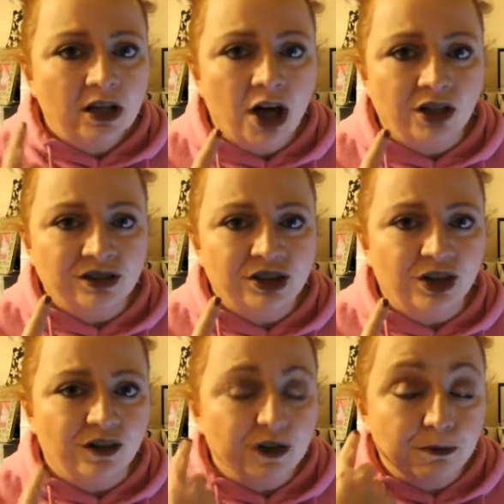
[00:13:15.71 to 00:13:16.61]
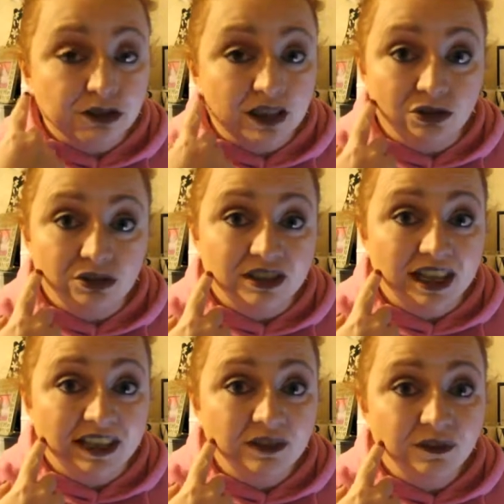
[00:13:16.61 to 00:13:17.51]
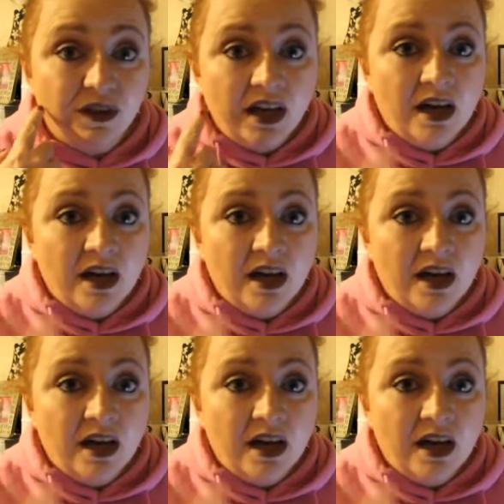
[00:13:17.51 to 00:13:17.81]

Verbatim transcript: contour if you put it underneath.